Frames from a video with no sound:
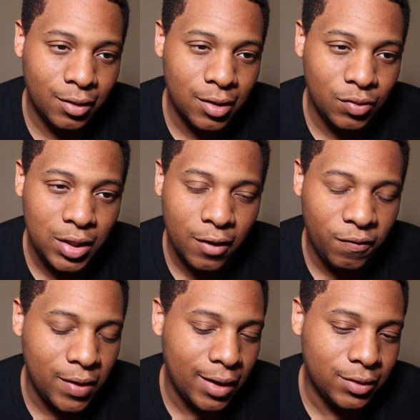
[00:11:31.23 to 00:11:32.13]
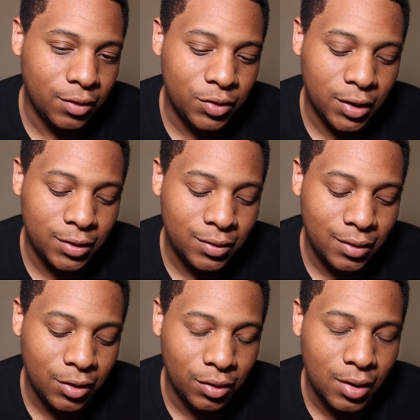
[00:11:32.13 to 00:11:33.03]
the effects are just,
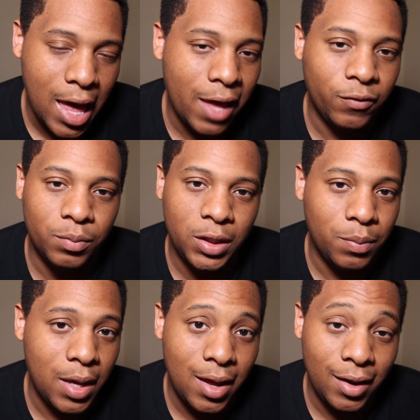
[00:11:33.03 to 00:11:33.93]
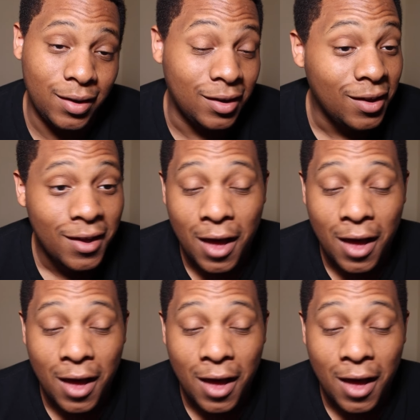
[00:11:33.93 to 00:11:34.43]
they're laughably bad.